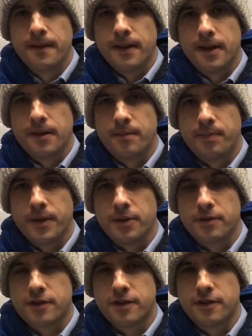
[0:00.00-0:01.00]
I
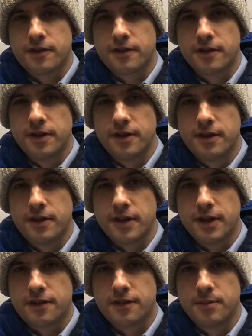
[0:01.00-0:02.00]
was concerned
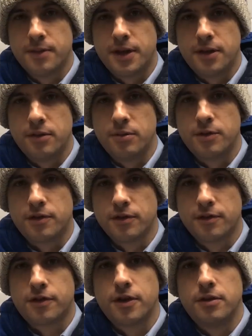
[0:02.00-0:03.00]
as somebody who was
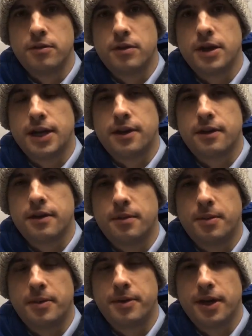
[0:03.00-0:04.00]
also had
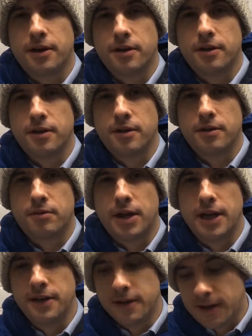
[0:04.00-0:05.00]
Aubameyang on the
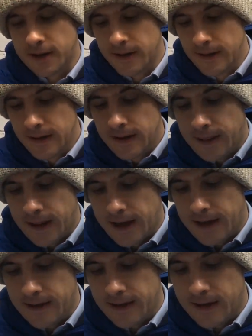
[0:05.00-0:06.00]
radar
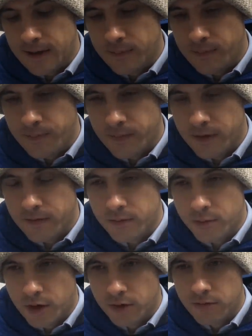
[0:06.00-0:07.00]
that
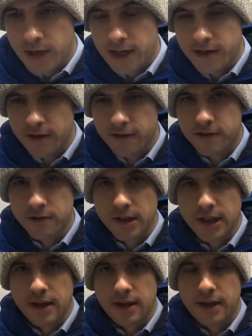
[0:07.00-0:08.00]
from what I read,
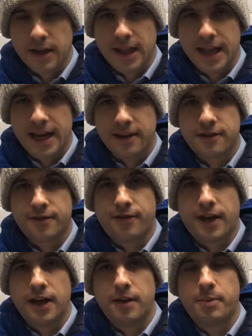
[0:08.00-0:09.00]
Arsenal lacked
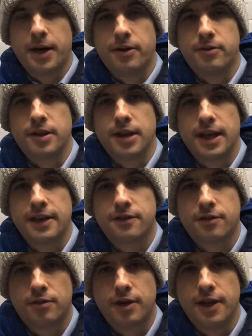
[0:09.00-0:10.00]
firepower and
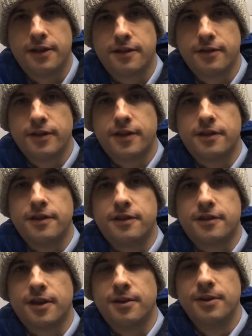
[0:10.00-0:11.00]
lacked creativity.
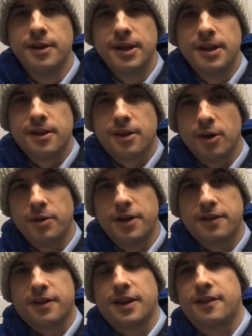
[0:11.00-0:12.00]
So going
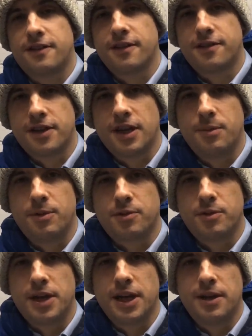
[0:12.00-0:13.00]
into that Chelsea game this
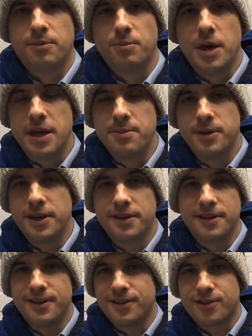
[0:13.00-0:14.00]
weekend, maybe in
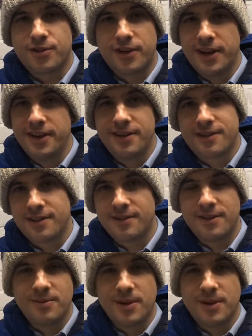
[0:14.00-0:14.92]
a strange